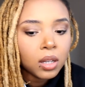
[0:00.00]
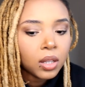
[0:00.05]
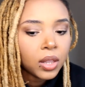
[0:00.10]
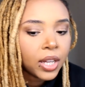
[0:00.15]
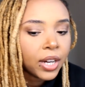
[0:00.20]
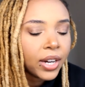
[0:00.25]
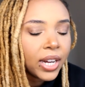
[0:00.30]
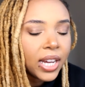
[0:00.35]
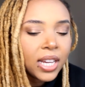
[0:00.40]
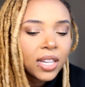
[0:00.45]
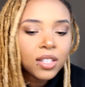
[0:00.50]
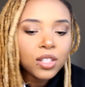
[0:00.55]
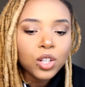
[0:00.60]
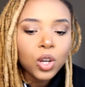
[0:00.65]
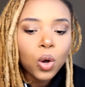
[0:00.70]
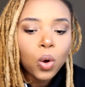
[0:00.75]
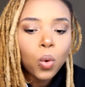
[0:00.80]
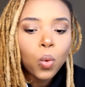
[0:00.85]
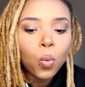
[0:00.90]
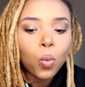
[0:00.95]
There is
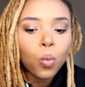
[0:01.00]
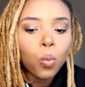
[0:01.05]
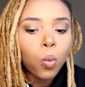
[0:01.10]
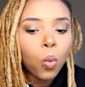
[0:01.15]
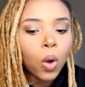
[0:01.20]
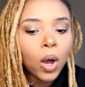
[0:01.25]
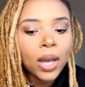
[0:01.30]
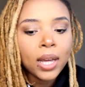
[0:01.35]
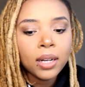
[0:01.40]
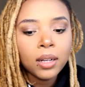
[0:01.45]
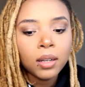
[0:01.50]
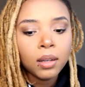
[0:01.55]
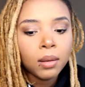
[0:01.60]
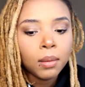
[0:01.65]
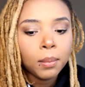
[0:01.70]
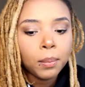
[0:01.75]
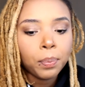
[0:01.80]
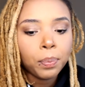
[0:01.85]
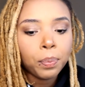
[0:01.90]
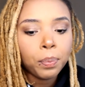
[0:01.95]
no one
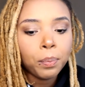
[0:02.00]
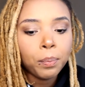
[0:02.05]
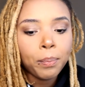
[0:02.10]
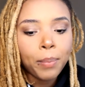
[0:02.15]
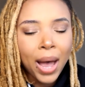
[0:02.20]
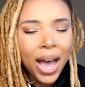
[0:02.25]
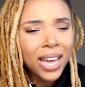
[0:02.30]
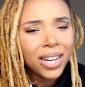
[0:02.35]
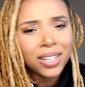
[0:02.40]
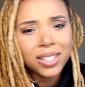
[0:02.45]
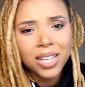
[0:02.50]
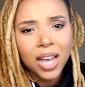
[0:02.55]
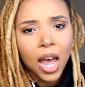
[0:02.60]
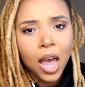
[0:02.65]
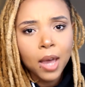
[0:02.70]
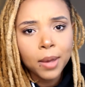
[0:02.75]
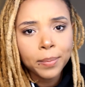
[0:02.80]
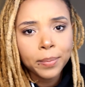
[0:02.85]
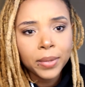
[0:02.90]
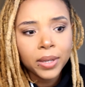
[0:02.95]
body
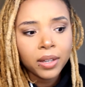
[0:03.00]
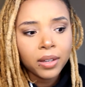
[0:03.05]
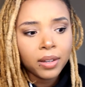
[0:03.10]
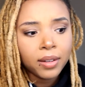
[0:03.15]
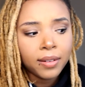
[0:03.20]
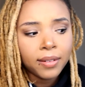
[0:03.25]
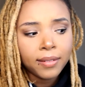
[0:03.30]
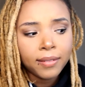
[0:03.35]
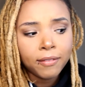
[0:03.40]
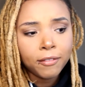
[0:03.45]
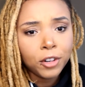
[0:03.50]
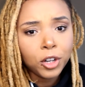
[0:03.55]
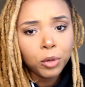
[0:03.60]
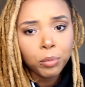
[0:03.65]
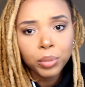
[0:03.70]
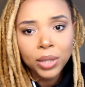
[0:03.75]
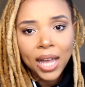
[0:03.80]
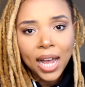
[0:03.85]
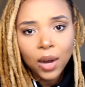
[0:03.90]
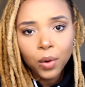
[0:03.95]
type for
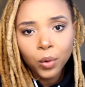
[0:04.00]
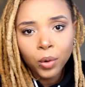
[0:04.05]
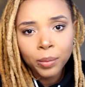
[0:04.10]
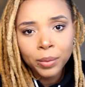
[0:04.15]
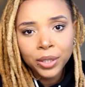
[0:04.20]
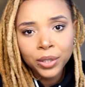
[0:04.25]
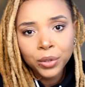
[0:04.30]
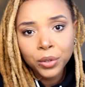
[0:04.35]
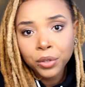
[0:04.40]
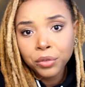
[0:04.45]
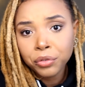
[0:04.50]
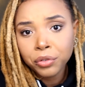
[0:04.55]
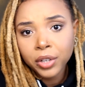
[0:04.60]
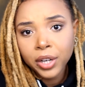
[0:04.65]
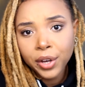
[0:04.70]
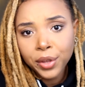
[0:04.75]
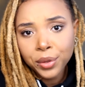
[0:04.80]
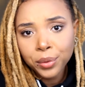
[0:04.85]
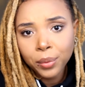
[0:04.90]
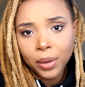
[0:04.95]
a black woman or for
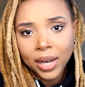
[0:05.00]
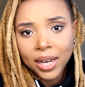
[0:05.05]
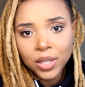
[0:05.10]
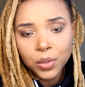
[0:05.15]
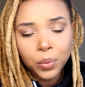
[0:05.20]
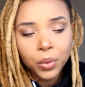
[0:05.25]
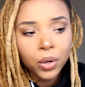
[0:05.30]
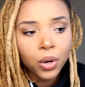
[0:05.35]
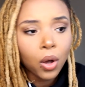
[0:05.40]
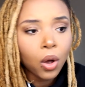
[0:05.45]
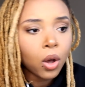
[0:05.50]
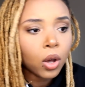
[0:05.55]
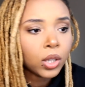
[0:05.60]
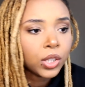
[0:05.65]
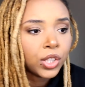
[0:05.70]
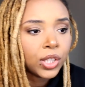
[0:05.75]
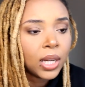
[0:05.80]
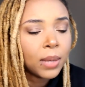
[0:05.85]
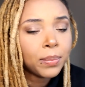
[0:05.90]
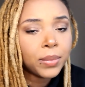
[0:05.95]
otherwise. We're all
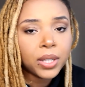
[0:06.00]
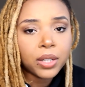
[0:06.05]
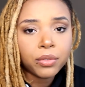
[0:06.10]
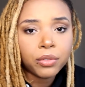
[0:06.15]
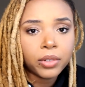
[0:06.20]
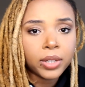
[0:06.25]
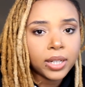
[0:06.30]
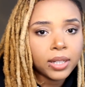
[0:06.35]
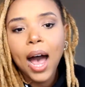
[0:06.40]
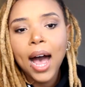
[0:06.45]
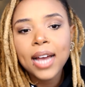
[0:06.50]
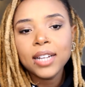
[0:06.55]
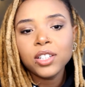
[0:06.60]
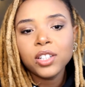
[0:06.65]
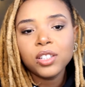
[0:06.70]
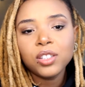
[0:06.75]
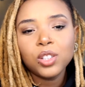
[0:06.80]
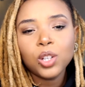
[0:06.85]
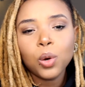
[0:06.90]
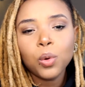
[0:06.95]
shaped different. I
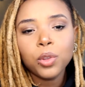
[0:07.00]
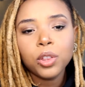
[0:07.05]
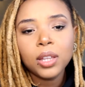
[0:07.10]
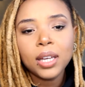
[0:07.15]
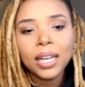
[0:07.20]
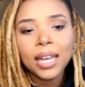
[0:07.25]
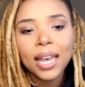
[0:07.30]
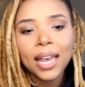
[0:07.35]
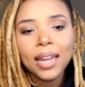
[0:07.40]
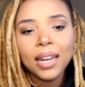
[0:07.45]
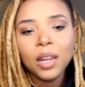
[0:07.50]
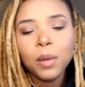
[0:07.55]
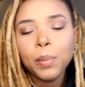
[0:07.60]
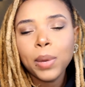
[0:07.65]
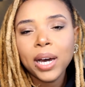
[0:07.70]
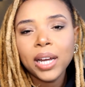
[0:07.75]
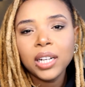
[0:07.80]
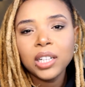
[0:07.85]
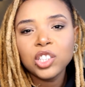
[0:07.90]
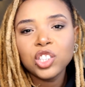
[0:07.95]
just don't think
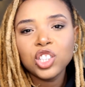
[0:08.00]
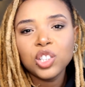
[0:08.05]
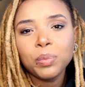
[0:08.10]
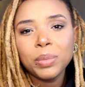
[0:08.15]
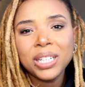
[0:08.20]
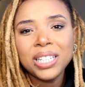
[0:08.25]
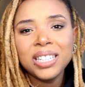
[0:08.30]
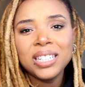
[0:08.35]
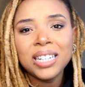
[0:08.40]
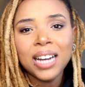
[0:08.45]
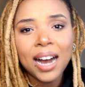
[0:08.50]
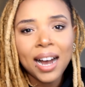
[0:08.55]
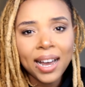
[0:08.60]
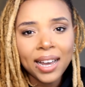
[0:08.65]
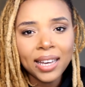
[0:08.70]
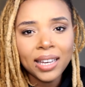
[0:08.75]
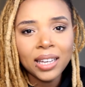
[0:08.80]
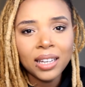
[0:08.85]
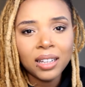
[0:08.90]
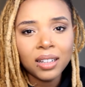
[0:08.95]
anybody should be
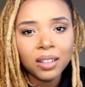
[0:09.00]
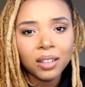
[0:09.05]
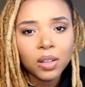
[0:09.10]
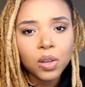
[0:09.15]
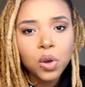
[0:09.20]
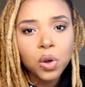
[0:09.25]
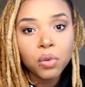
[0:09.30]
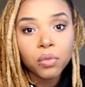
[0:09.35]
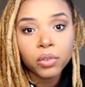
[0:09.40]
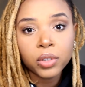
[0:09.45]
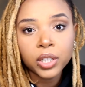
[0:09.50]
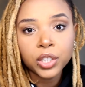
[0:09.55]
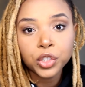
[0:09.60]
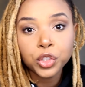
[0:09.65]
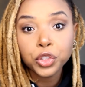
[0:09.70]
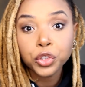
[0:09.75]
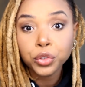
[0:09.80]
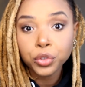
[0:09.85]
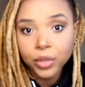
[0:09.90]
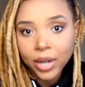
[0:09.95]
dying over a
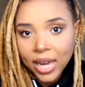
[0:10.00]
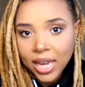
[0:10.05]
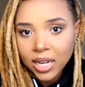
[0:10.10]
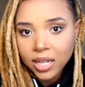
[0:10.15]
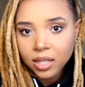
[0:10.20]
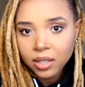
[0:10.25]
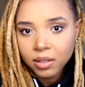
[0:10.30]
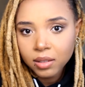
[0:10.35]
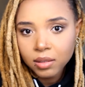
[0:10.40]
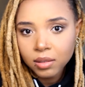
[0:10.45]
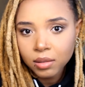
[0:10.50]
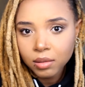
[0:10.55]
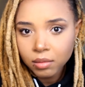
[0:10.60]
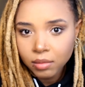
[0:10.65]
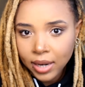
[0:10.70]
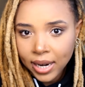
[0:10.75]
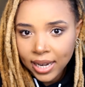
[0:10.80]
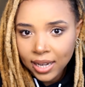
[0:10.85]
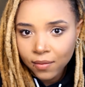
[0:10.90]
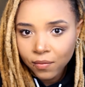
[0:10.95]
trend,
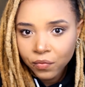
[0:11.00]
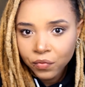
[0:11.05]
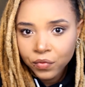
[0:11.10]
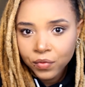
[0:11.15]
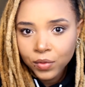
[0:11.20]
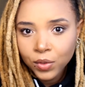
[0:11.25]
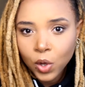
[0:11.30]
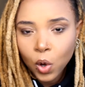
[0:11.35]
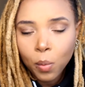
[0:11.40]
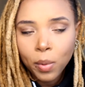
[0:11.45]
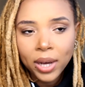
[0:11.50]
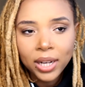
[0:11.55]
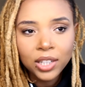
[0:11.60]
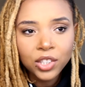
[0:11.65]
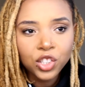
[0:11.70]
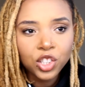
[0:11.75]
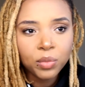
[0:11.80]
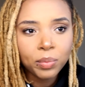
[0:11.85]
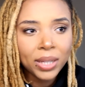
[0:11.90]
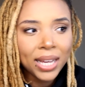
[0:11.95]
right? Nobody
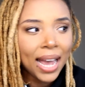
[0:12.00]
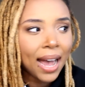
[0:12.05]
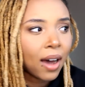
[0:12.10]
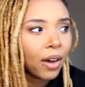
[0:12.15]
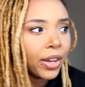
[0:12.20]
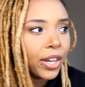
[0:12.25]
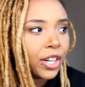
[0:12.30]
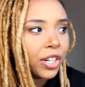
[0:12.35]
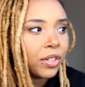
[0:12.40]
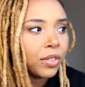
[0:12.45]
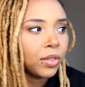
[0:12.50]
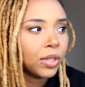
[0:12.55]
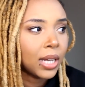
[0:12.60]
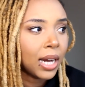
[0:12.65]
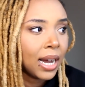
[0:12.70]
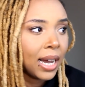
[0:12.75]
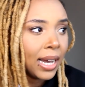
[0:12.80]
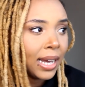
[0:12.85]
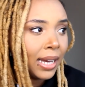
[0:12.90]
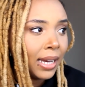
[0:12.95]
should be out here
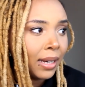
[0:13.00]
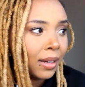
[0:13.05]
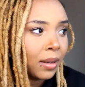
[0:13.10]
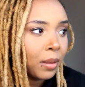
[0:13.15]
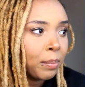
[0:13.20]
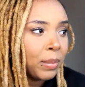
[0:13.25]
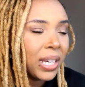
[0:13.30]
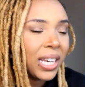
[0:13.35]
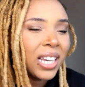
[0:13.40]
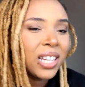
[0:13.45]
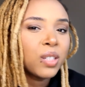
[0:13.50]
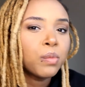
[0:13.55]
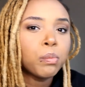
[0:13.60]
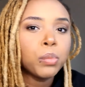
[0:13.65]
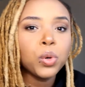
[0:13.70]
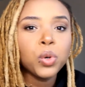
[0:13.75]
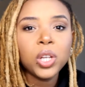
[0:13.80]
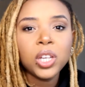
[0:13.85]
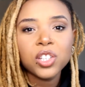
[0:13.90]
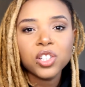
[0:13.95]
dying because
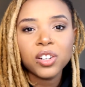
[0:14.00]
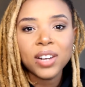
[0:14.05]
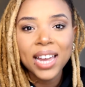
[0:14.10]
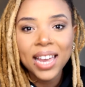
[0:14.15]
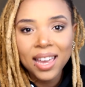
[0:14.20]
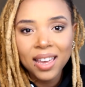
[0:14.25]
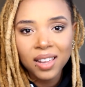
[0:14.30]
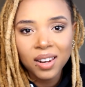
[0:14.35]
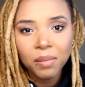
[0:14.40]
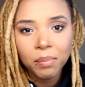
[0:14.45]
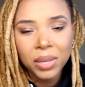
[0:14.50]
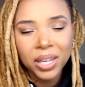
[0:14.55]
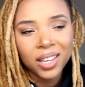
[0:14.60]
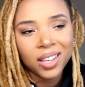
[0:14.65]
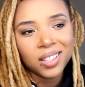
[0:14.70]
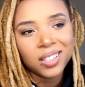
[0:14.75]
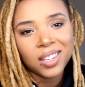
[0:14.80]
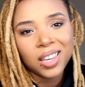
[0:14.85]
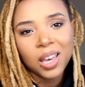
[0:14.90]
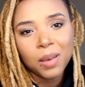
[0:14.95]
booties are in,
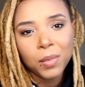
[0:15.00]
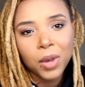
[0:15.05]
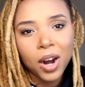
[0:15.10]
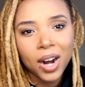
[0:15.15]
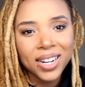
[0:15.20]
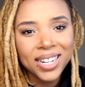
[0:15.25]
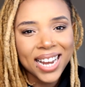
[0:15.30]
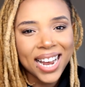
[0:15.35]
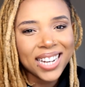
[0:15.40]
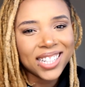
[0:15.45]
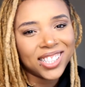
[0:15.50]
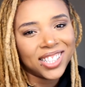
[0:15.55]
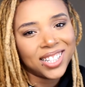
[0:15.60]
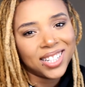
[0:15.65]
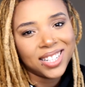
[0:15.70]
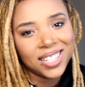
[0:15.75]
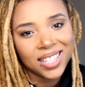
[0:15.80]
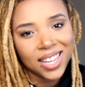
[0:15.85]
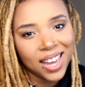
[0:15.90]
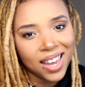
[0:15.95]
because Kim
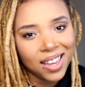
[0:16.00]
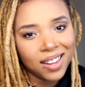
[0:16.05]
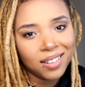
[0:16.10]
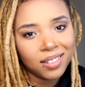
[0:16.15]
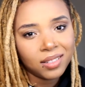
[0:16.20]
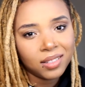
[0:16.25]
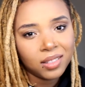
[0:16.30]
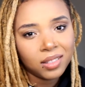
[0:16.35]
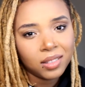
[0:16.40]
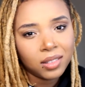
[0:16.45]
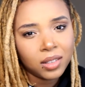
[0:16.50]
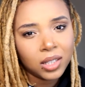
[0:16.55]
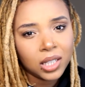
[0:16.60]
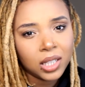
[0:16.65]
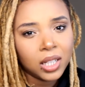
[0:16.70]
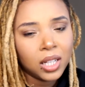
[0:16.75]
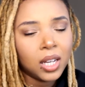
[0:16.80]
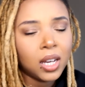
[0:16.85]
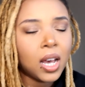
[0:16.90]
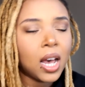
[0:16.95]
Kardashian is in.
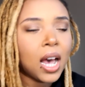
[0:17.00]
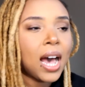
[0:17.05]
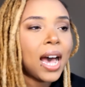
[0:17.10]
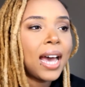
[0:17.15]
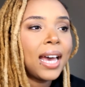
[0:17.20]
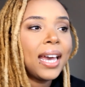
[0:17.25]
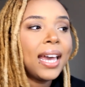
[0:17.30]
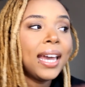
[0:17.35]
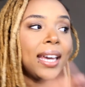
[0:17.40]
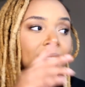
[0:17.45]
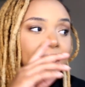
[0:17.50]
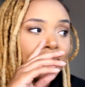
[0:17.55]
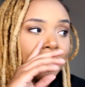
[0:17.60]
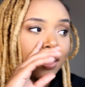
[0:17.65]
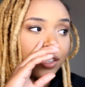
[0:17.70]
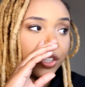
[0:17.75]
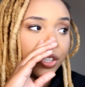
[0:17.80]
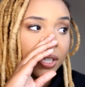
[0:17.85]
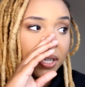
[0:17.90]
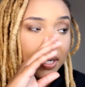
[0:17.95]
I hate
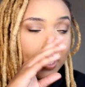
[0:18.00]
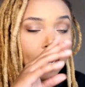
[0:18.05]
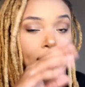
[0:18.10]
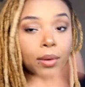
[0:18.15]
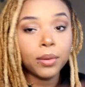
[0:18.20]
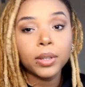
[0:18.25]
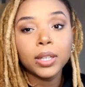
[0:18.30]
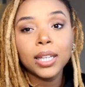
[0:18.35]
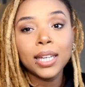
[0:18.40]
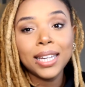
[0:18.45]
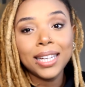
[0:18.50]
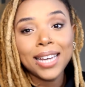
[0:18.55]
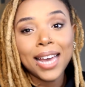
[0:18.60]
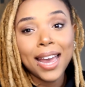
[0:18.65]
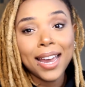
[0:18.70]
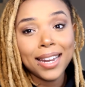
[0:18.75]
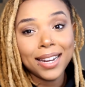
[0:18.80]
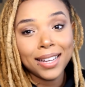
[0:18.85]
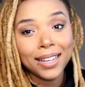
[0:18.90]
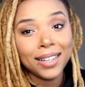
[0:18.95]
that shit. I really
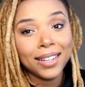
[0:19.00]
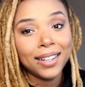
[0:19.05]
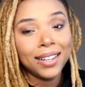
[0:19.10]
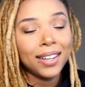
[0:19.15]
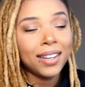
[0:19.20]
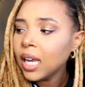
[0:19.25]
hate it.